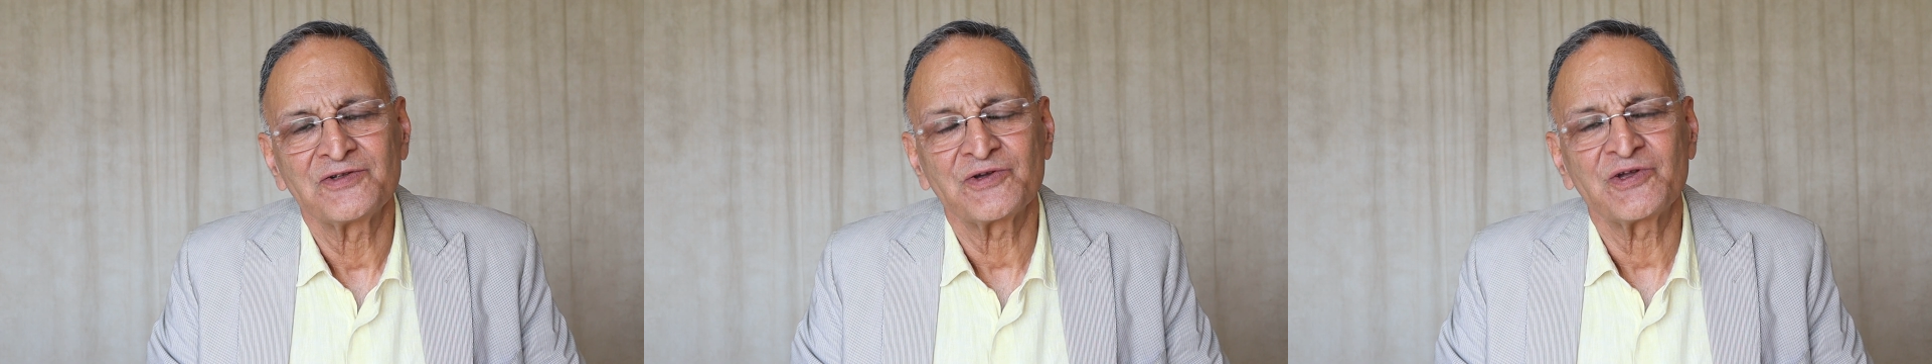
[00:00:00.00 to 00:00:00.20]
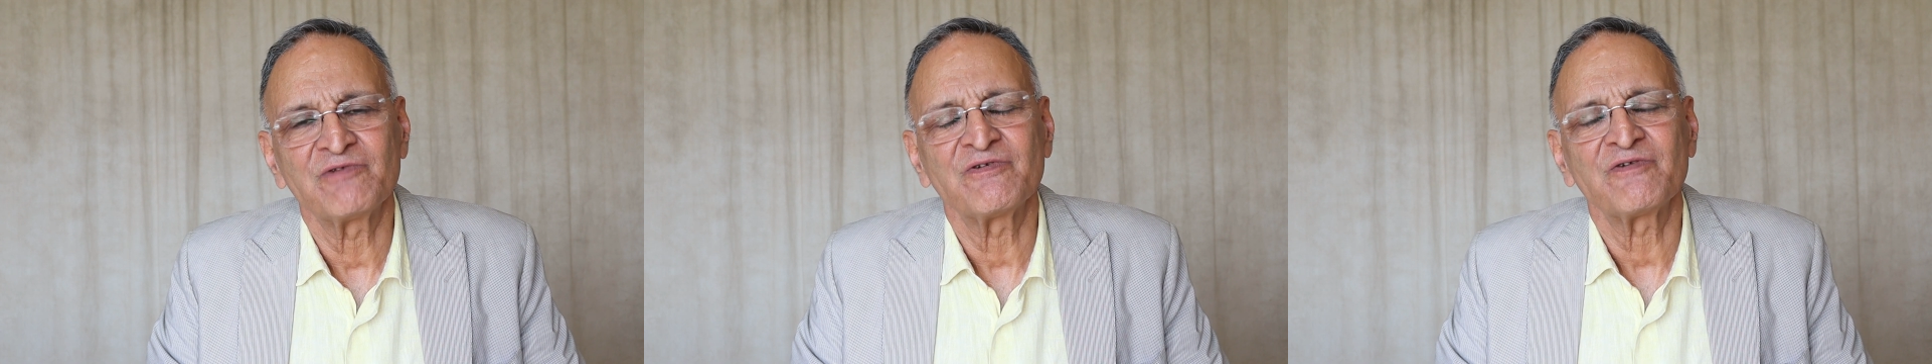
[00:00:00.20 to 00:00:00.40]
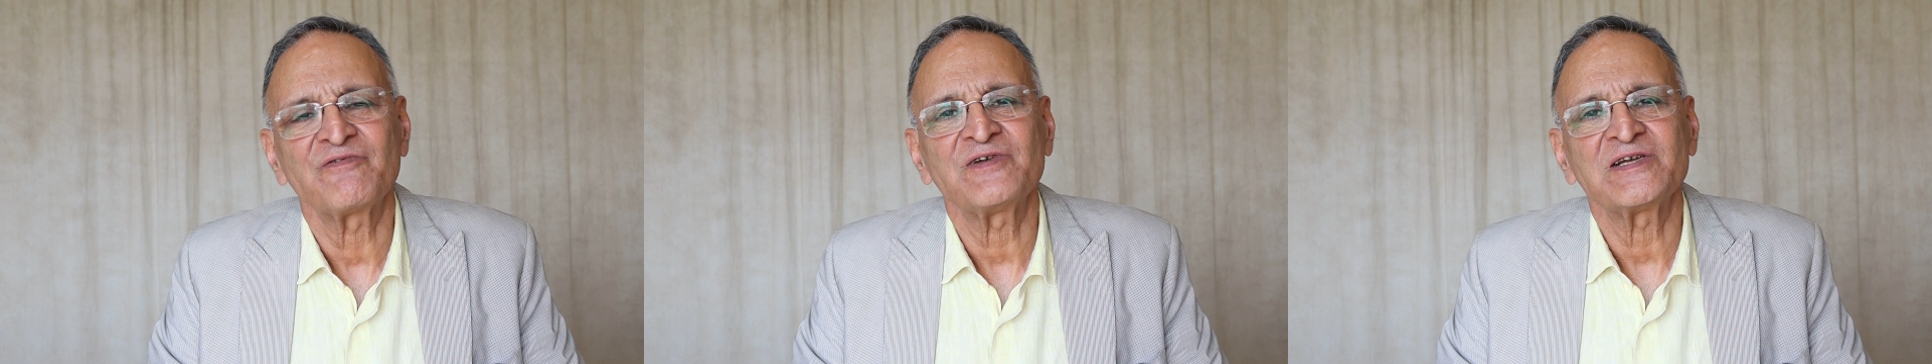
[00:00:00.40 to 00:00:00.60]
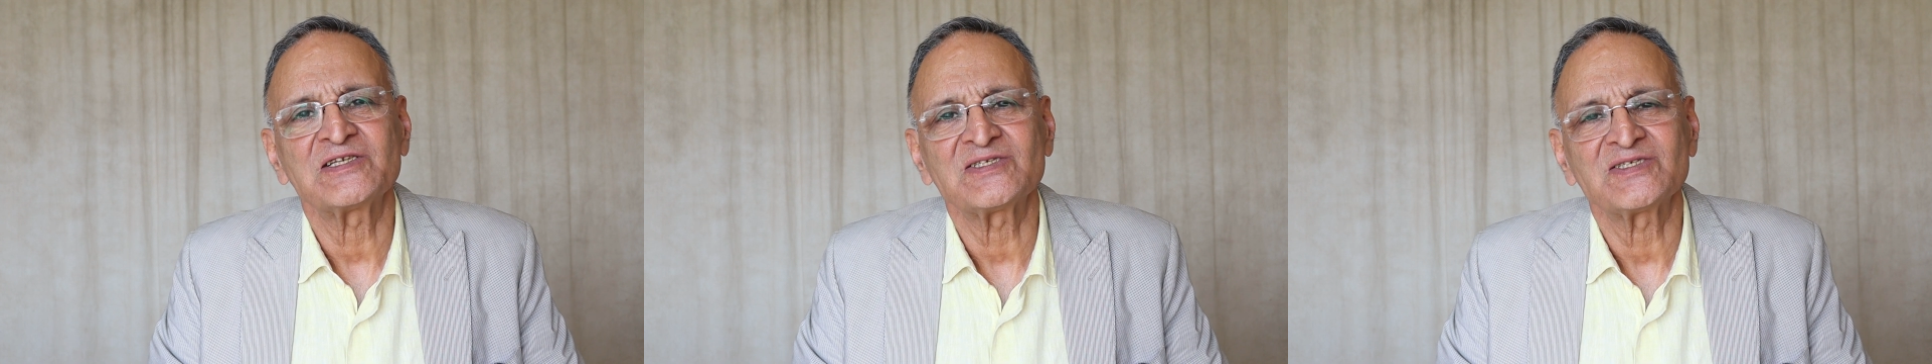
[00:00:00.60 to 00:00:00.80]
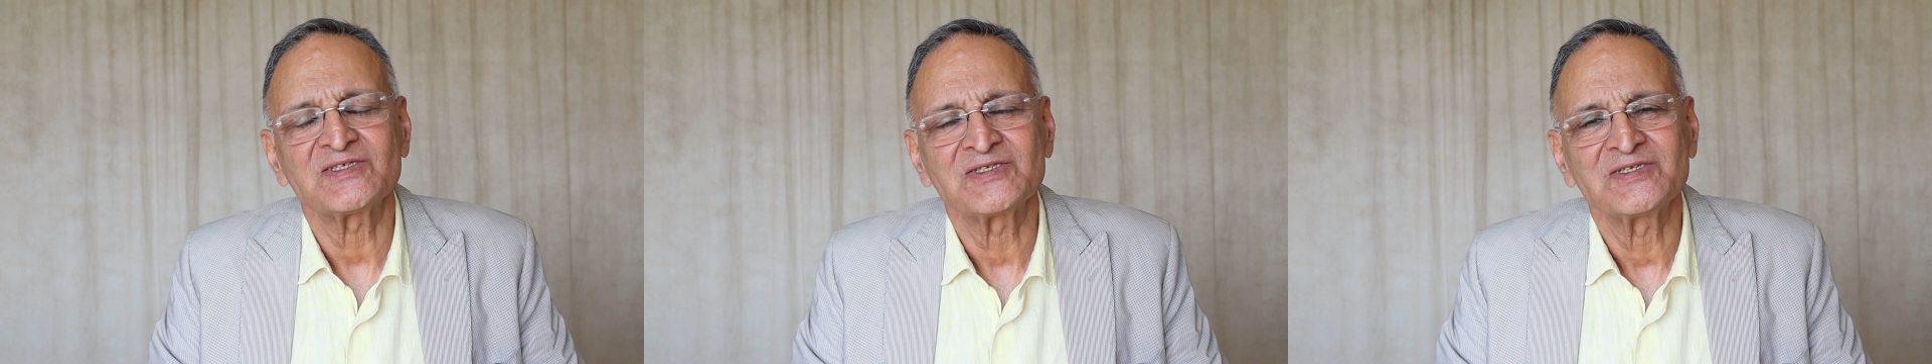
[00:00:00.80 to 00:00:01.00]
to give a
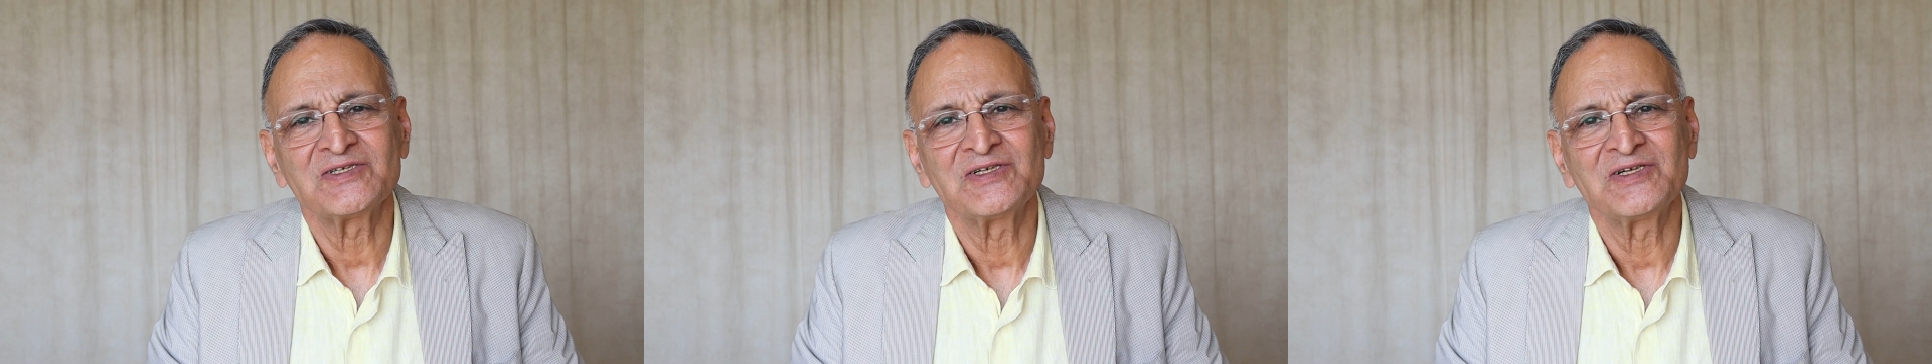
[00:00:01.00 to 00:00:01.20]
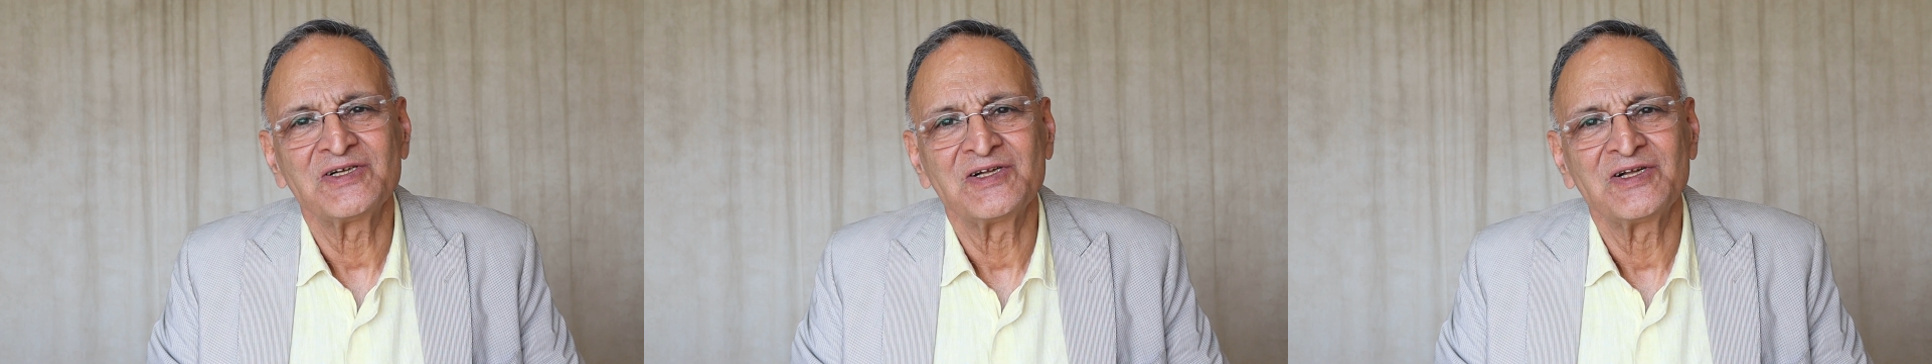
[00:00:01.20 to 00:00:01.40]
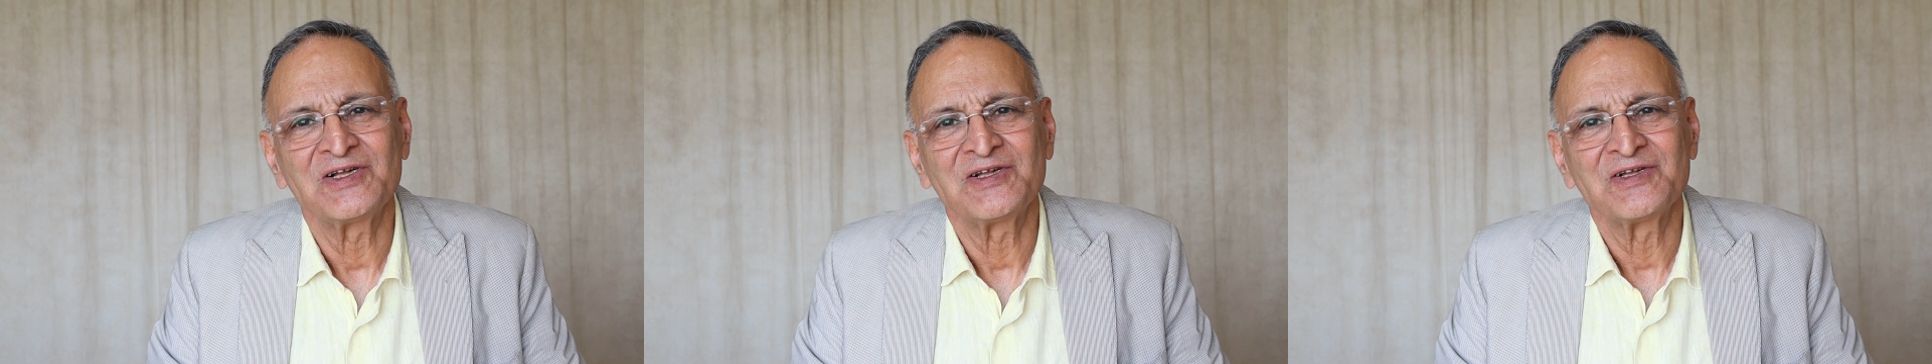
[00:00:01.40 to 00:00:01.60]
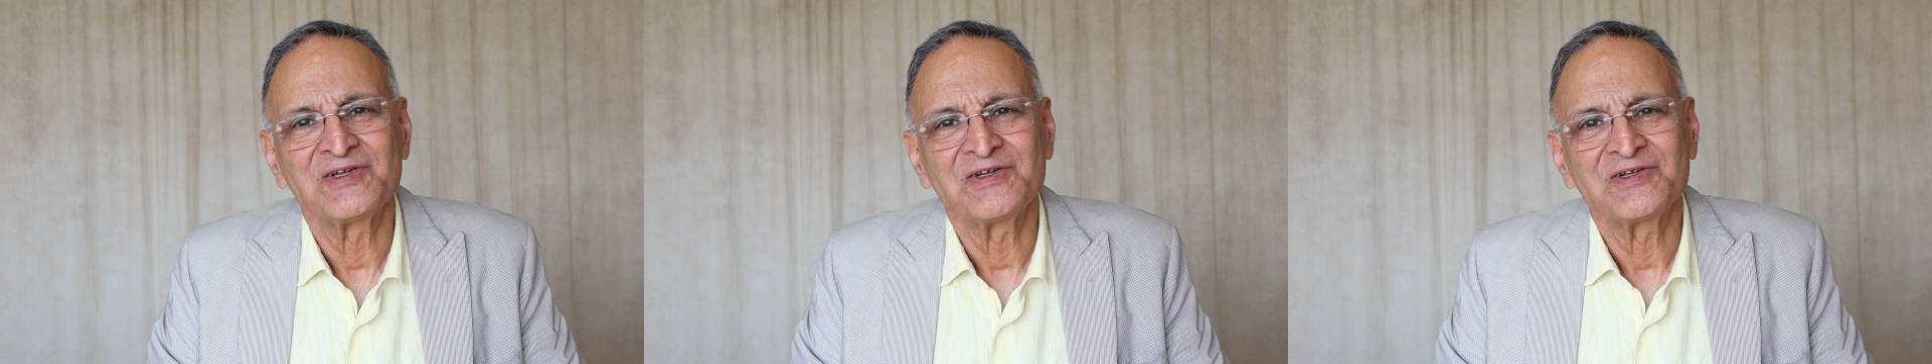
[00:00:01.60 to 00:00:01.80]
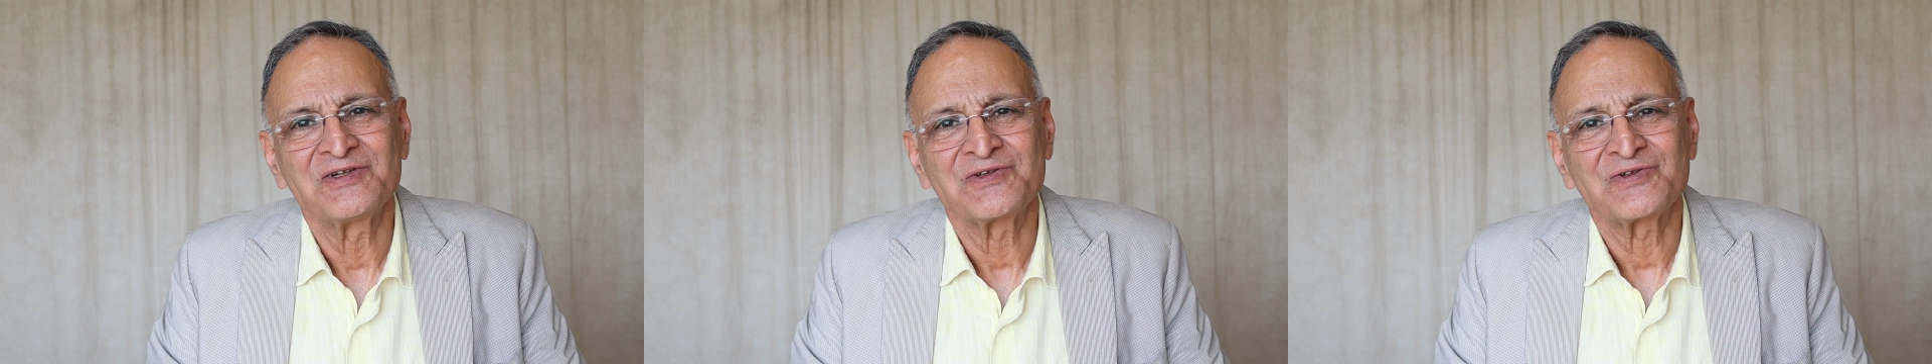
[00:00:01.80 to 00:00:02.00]
fix
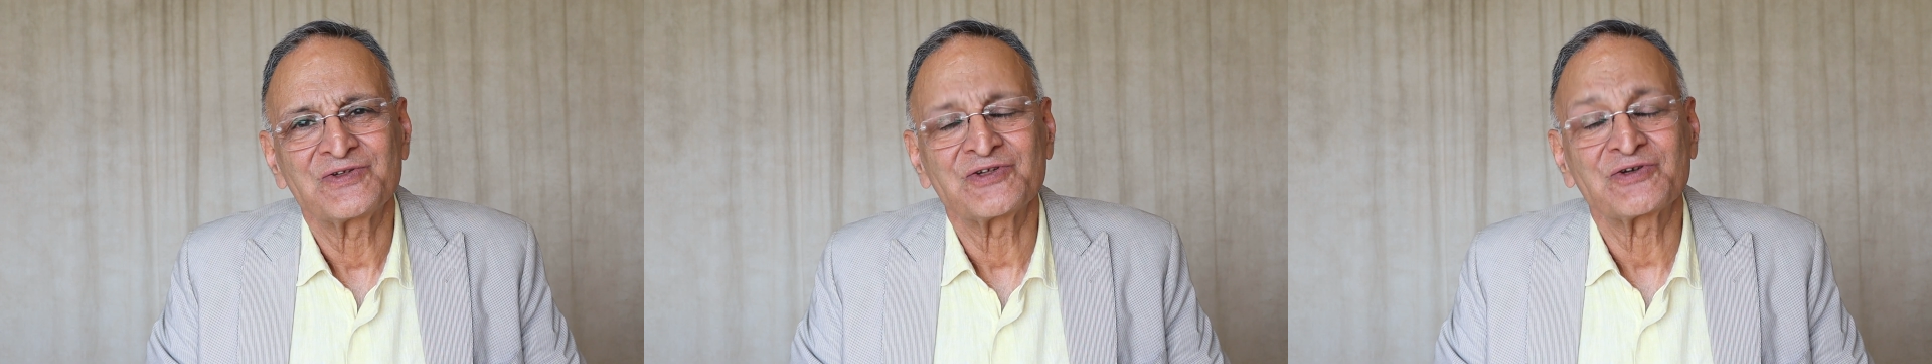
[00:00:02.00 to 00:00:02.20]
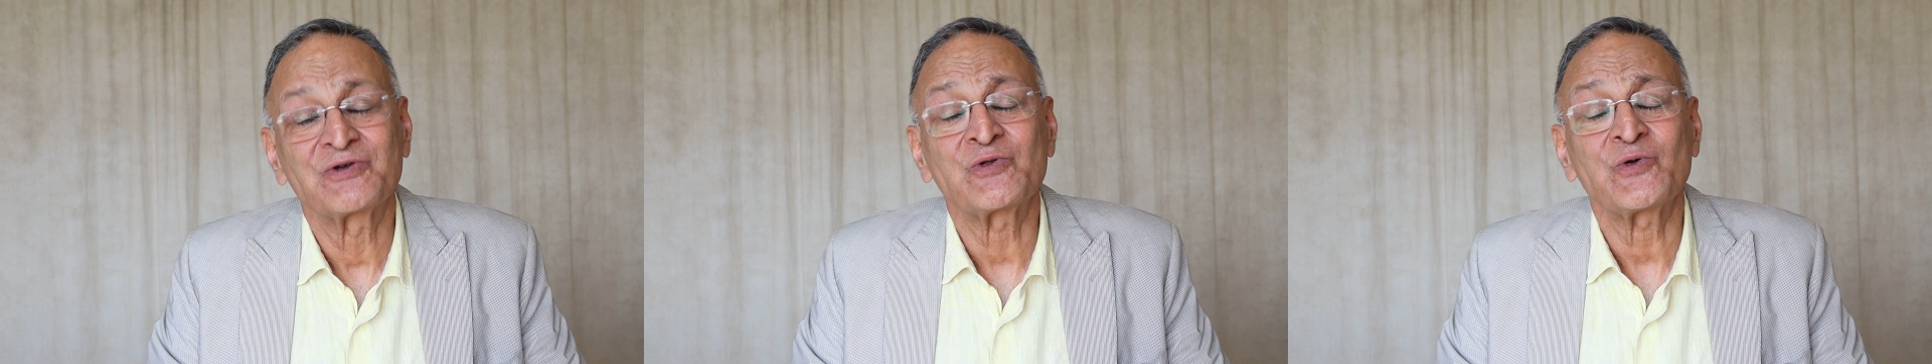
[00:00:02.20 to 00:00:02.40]
to the